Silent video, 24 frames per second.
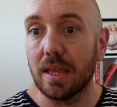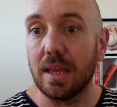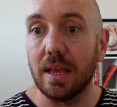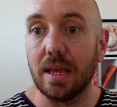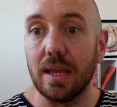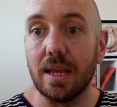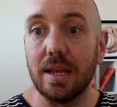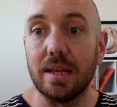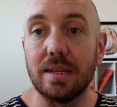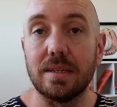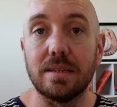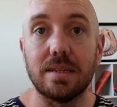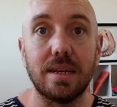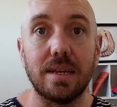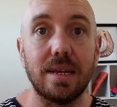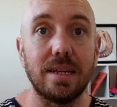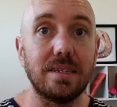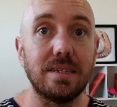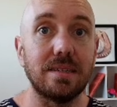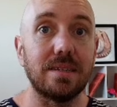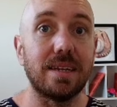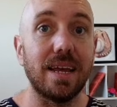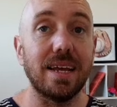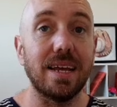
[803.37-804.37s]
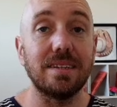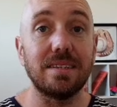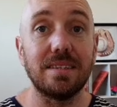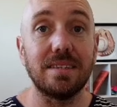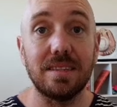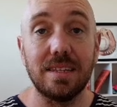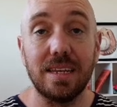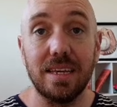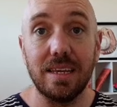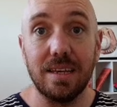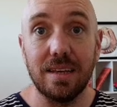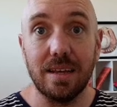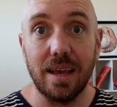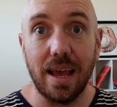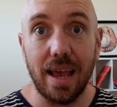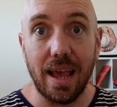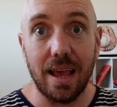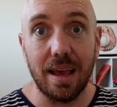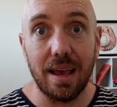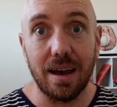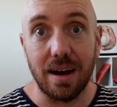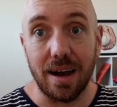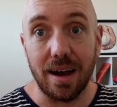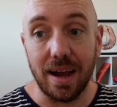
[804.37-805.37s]
is it gets the
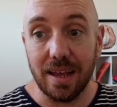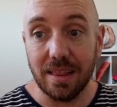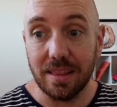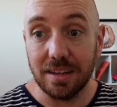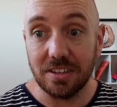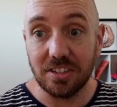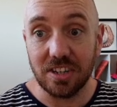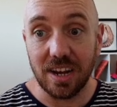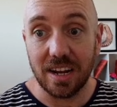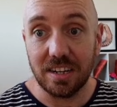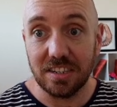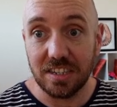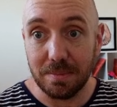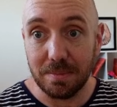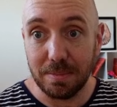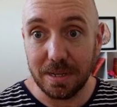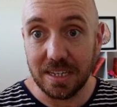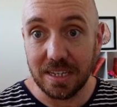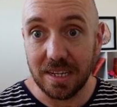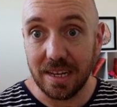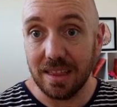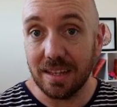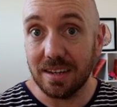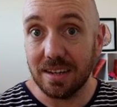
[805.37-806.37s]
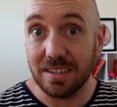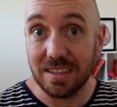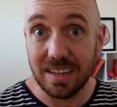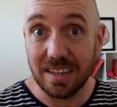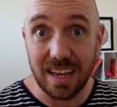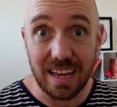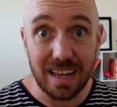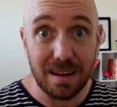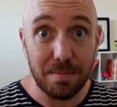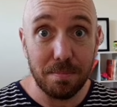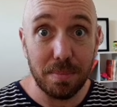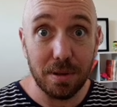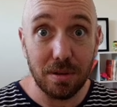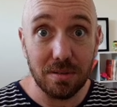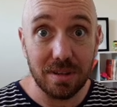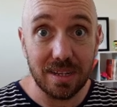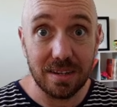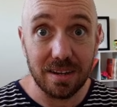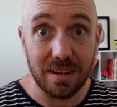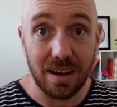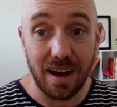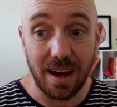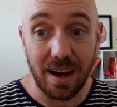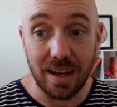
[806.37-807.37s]
AI, the ChatGPT that is inbuilt
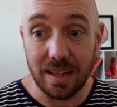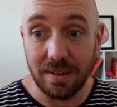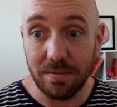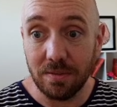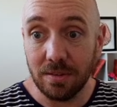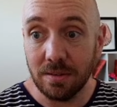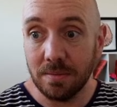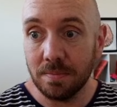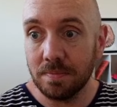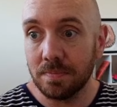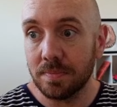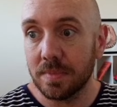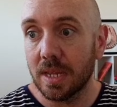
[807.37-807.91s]
into HighLevel,